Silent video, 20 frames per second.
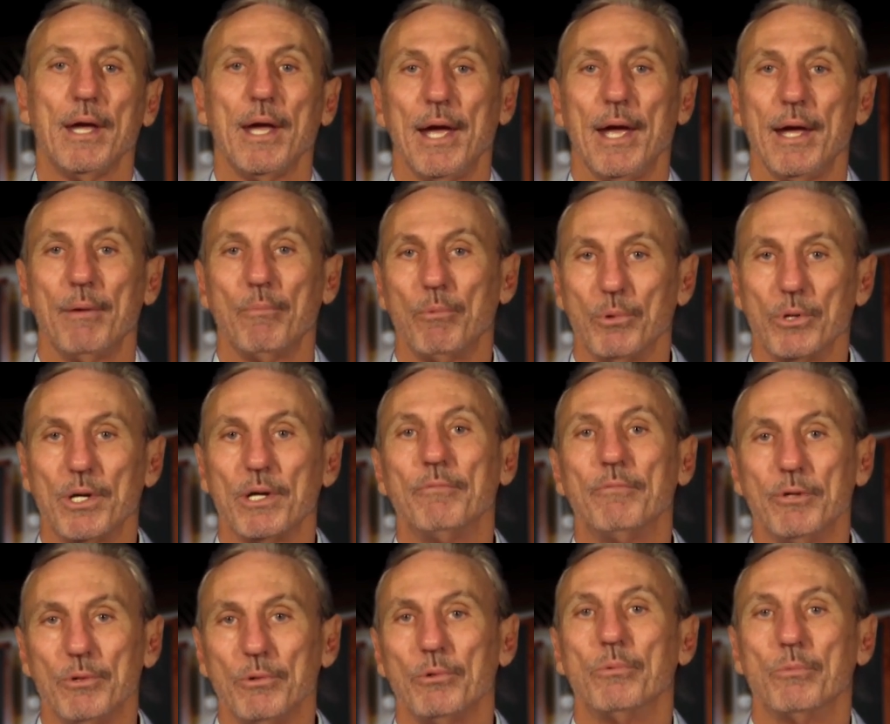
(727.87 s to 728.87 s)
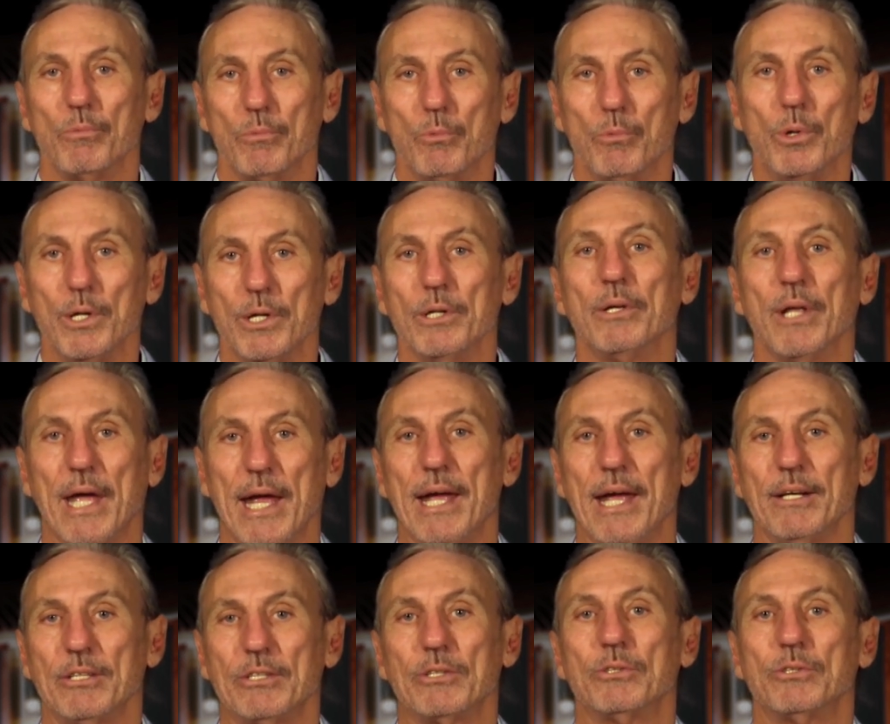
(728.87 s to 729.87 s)
and we'll give you real
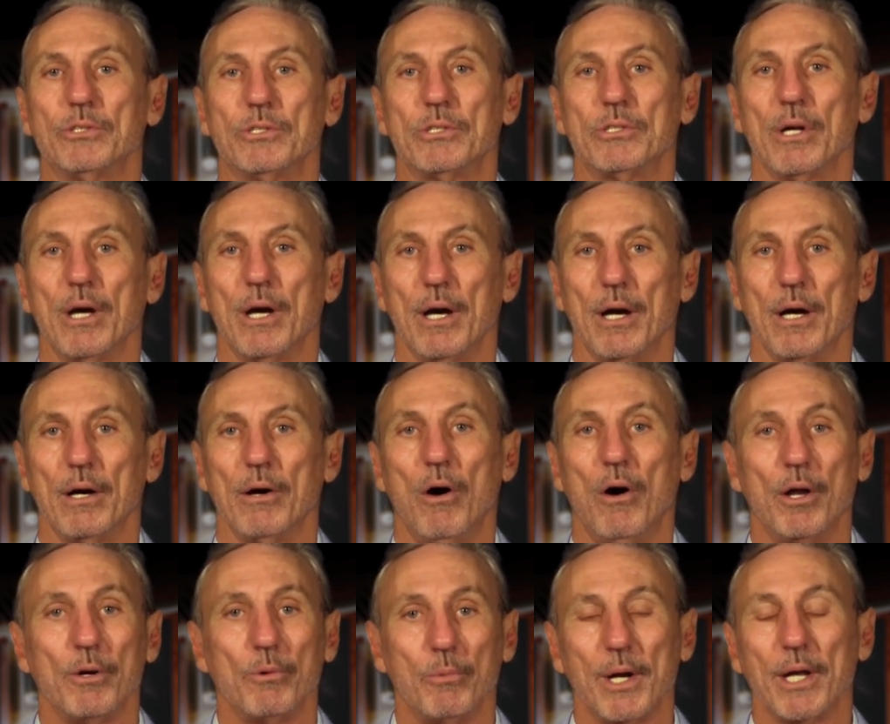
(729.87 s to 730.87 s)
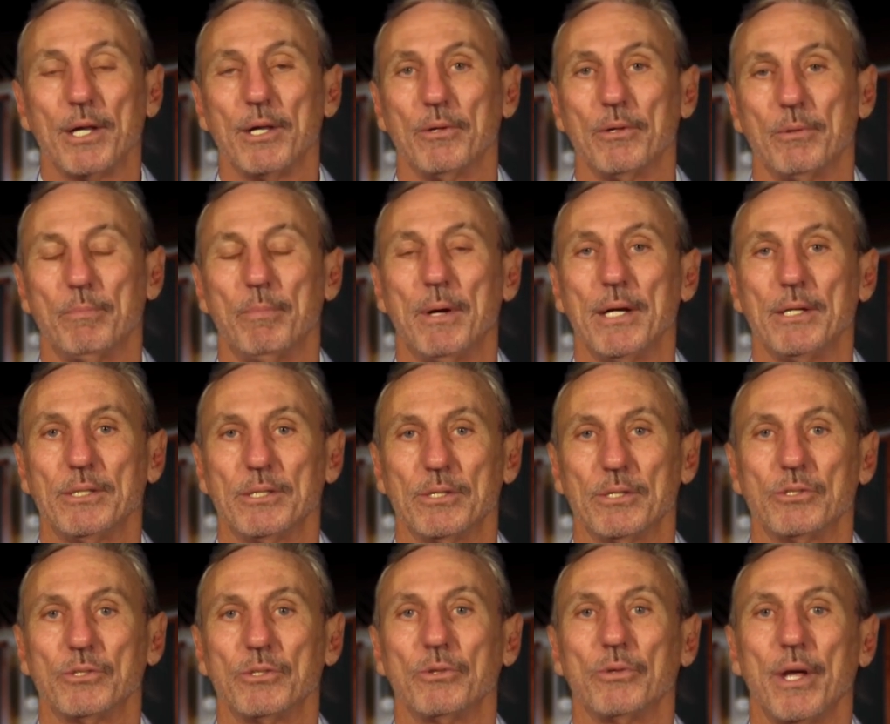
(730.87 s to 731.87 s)
answers uh, on a regular
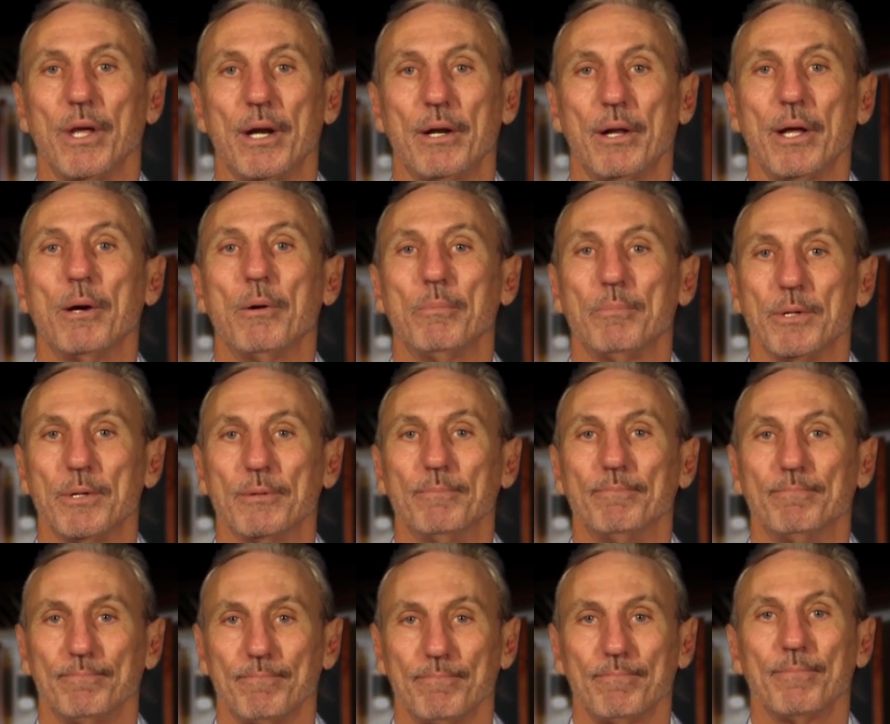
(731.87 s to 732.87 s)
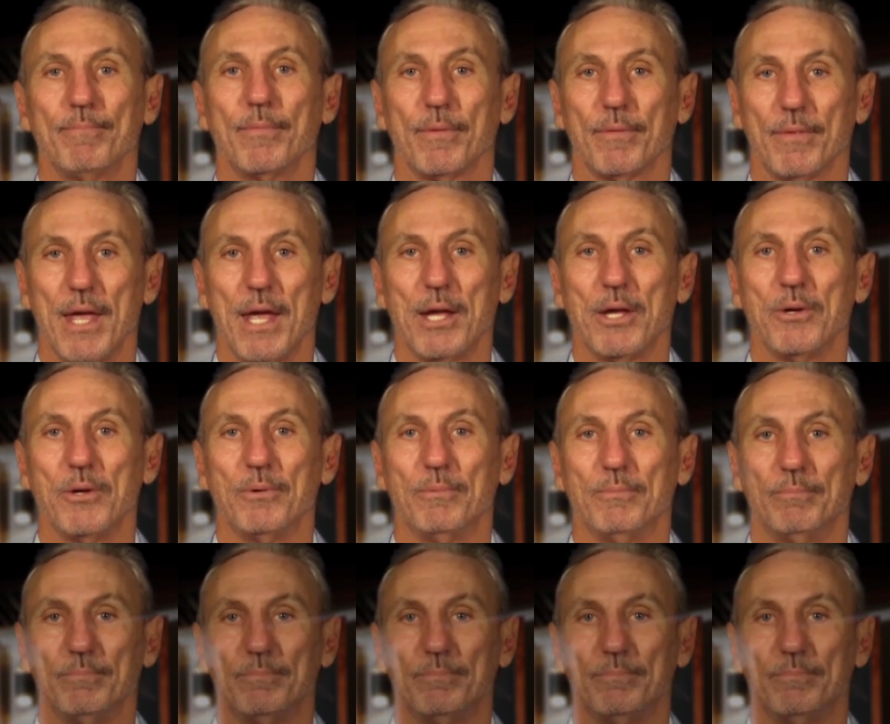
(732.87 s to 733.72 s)
basis, so that'll help you. Thank you.